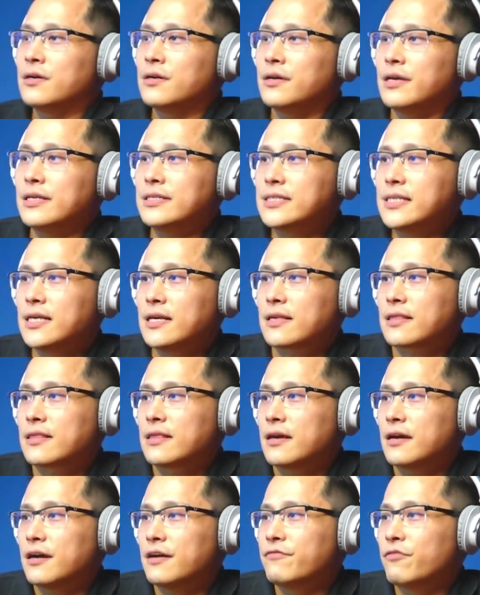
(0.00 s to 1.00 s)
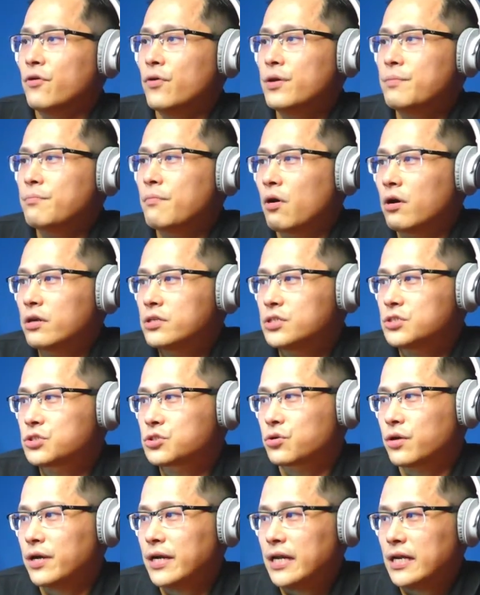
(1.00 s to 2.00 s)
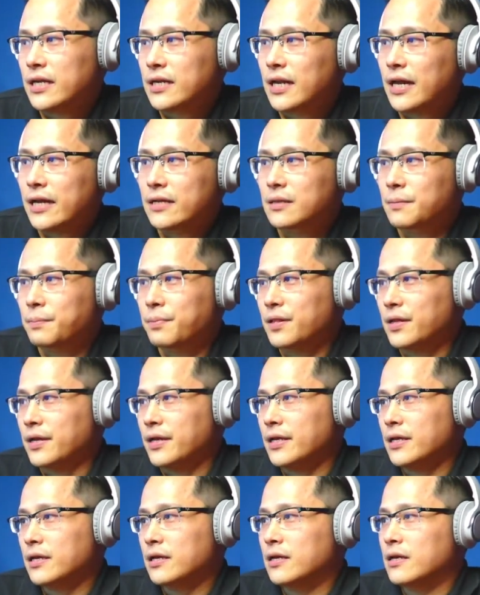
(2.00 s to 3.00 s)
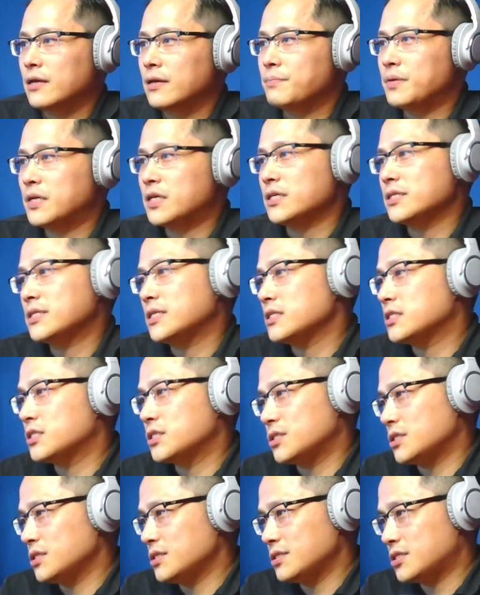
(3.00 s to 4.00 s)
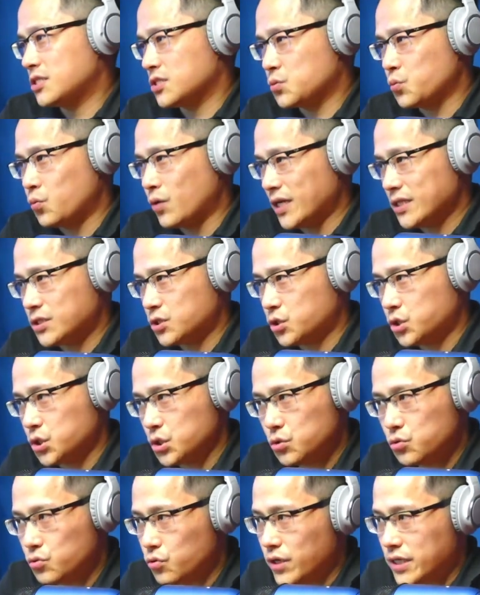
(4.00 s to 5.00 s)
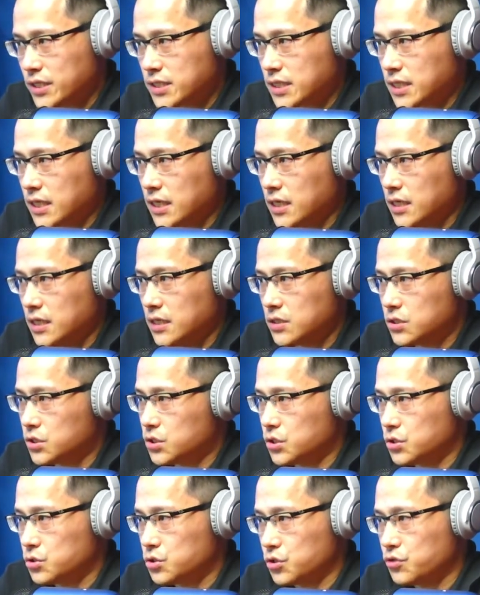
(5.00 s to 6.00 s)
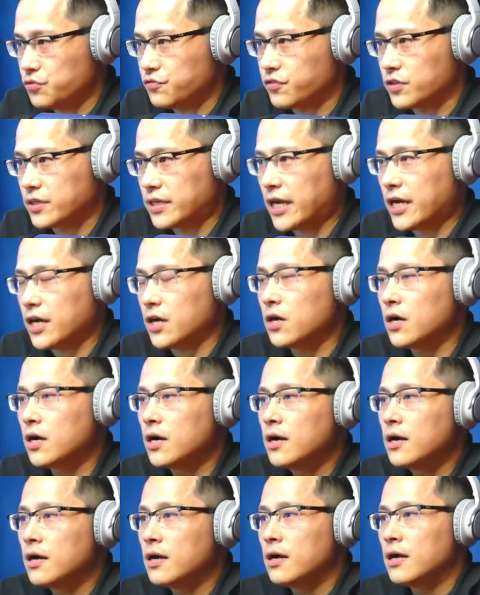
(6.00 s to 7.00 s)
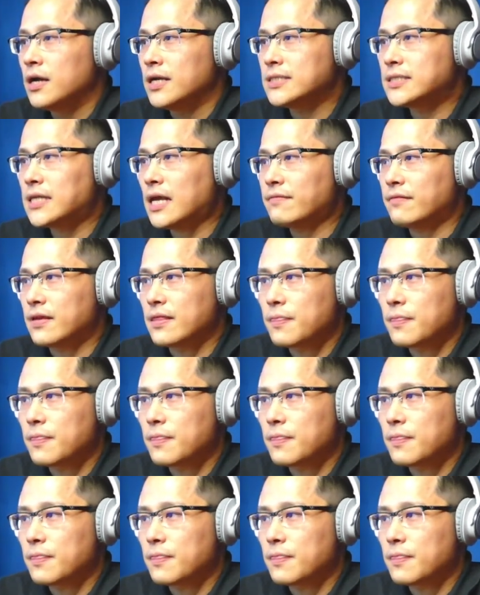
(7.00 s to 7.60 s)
And sixth, avoid margin trading like the plague, because it's way too risky to do for now. And seventh,